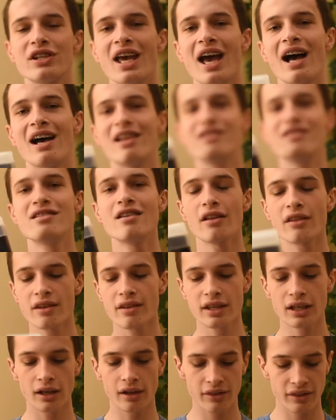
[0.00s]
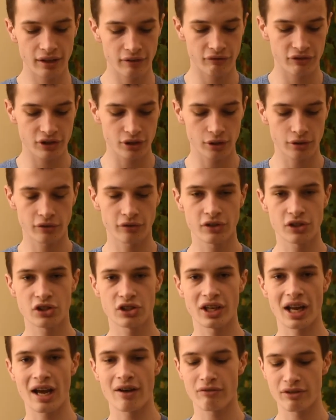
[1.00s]
yeah, another thing I think photographers
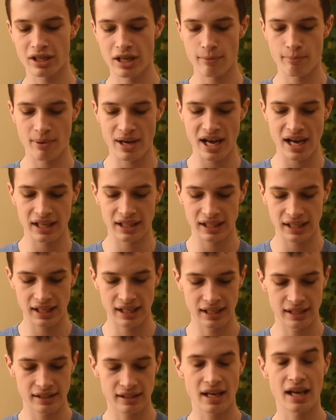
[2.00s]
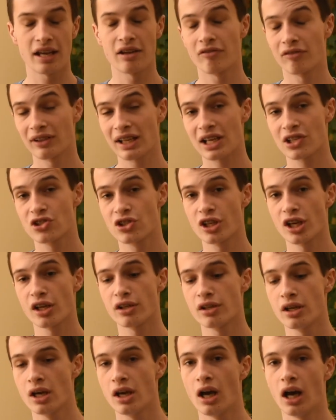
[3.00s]
should have in their bag is a flash
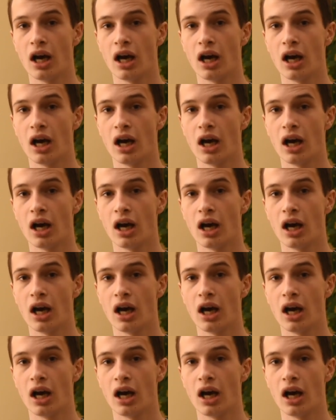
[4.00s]
gun.